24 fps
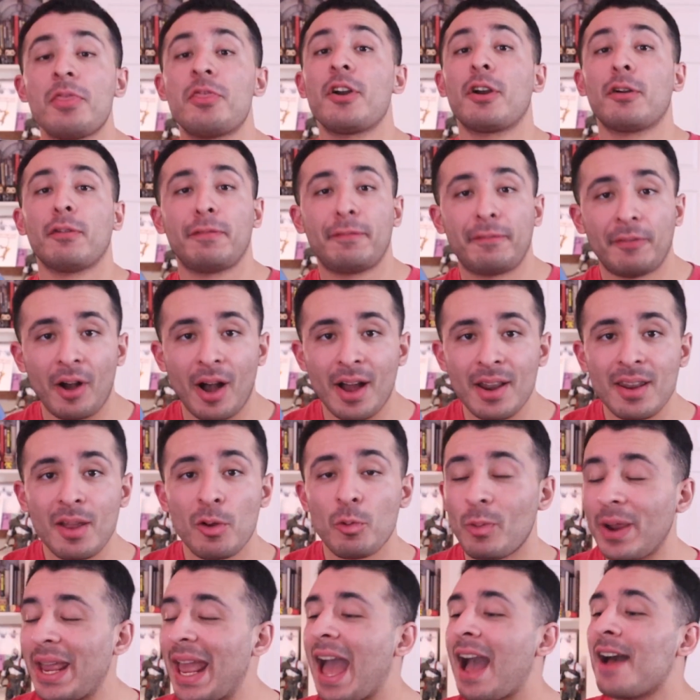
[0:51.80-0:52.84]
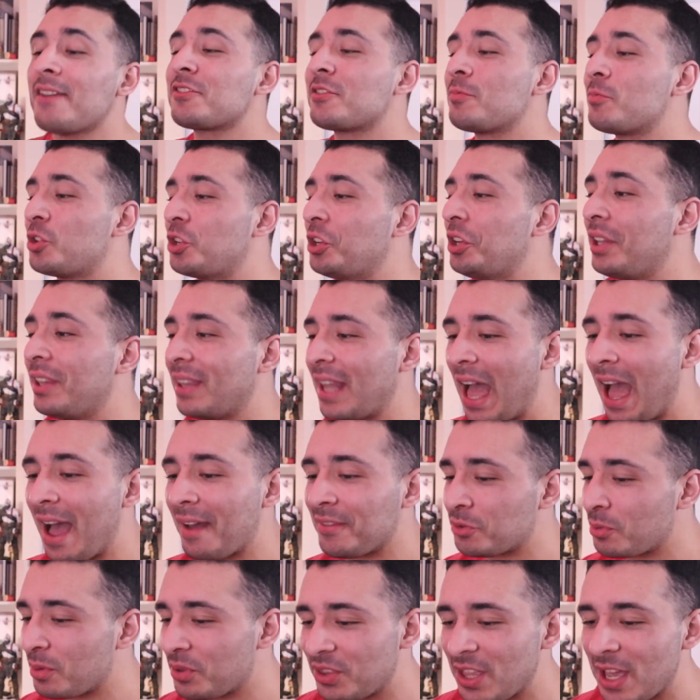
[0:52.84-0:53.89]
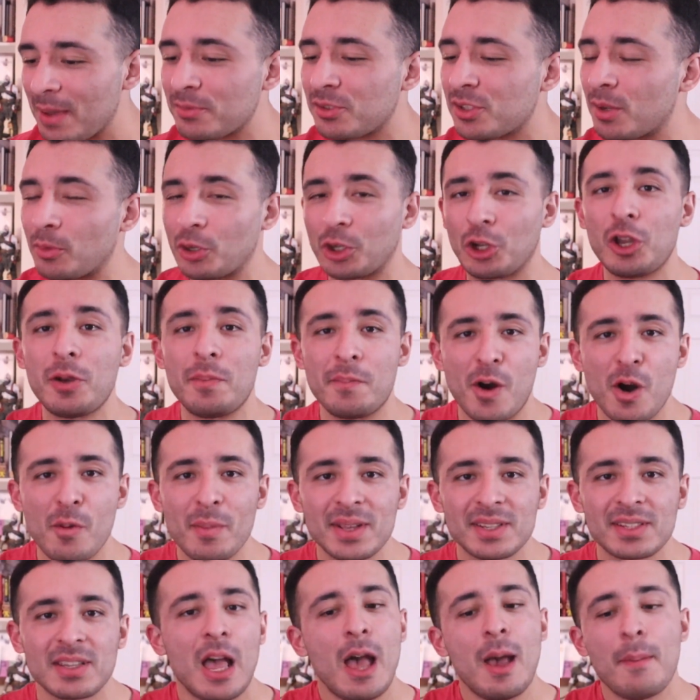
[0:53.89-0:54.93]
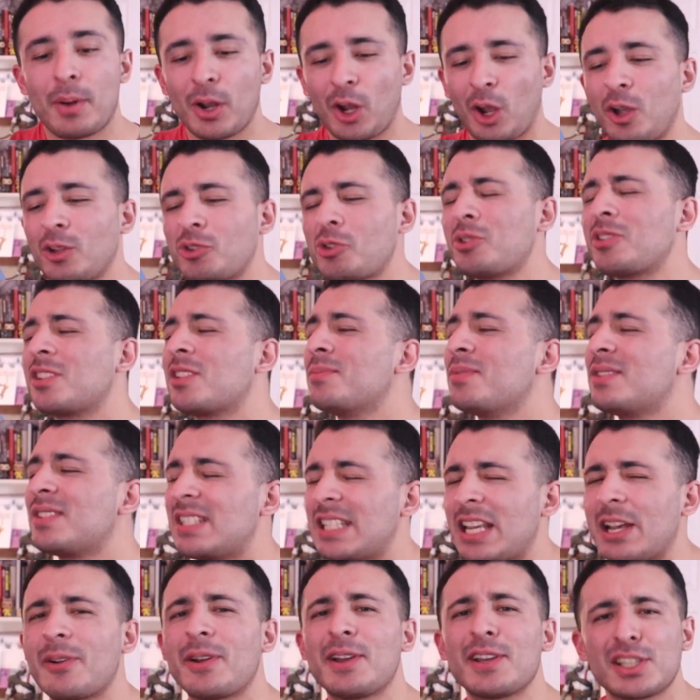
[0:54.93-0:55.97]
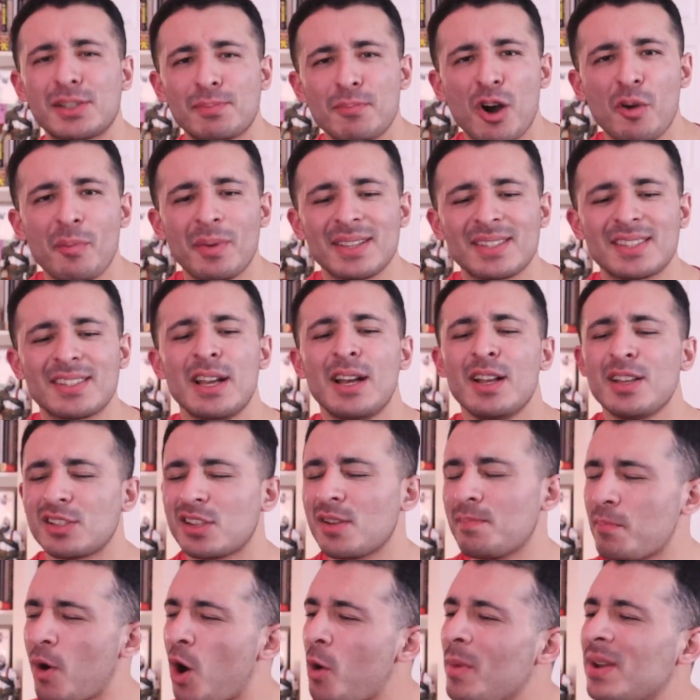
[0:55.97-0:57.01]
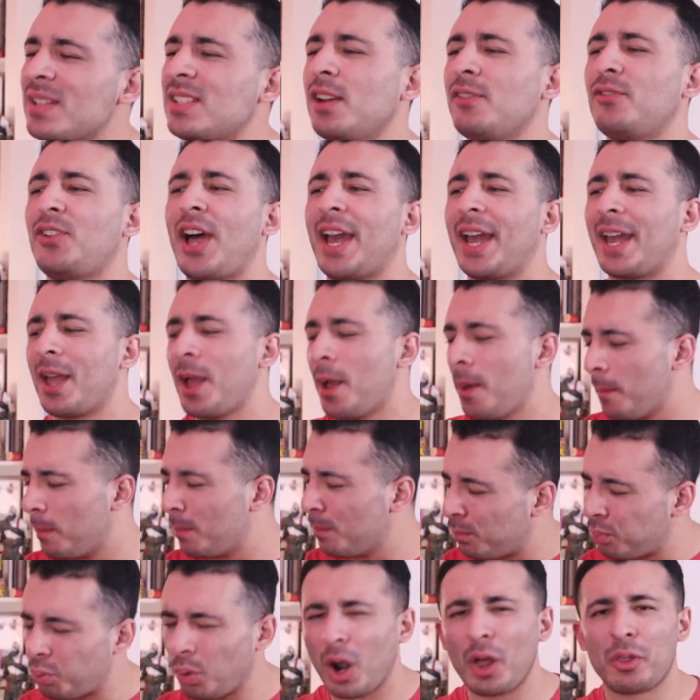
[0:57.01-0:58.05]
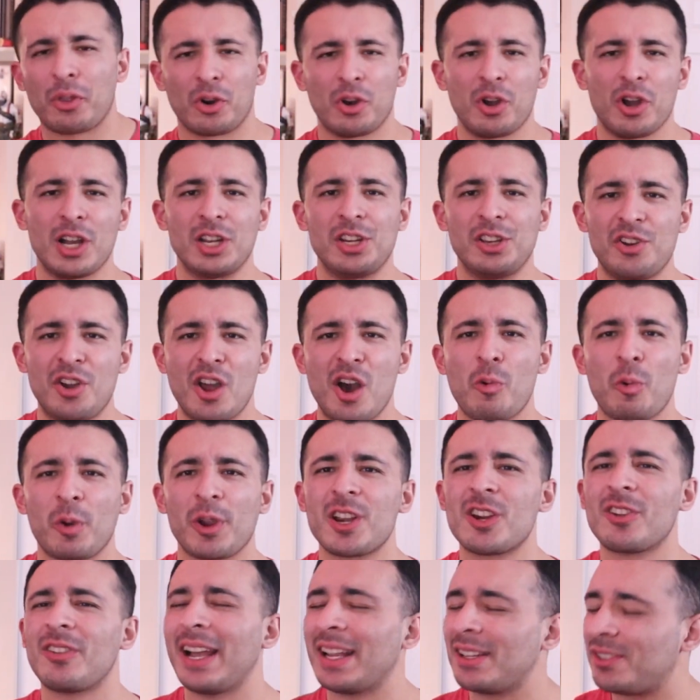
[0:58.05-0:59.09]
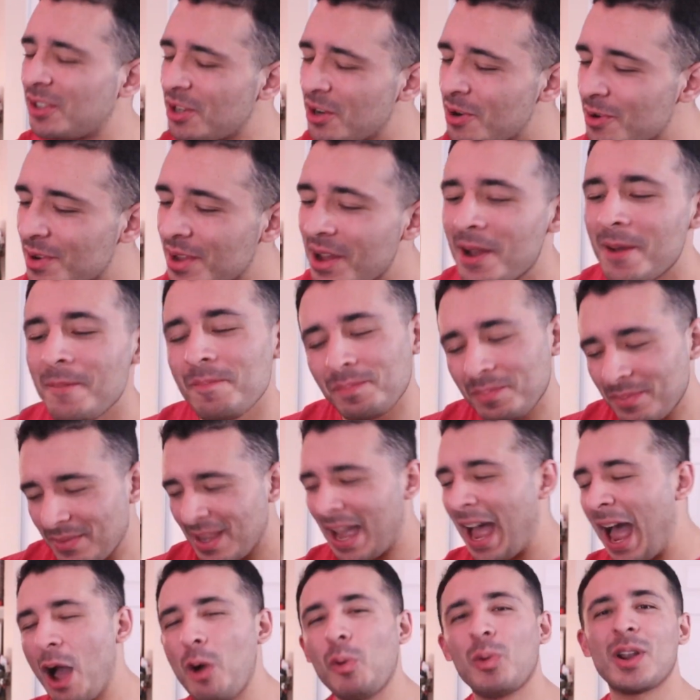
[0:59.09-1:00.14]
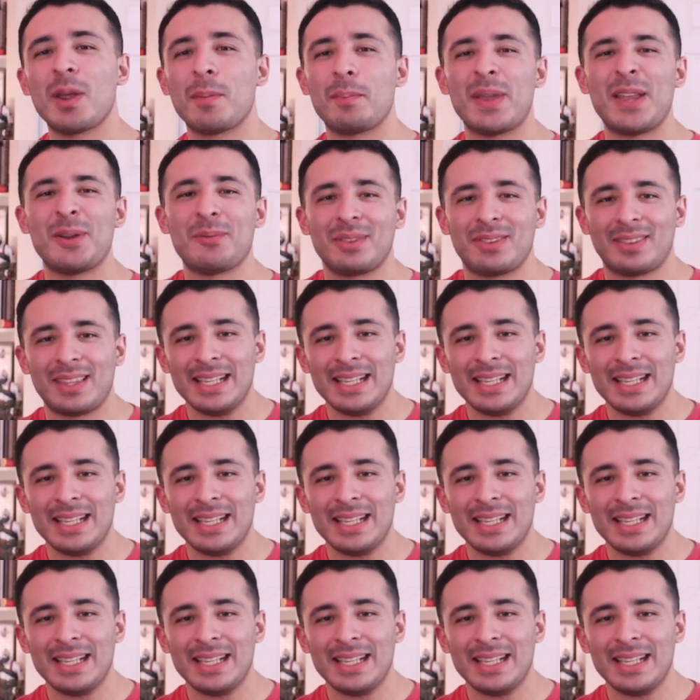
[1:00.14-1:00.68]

they're fun. We have some good laughs with them, some good moments, but also some serious moments, some moments of like brotherhood, you know, where you're like, dude, I want to be with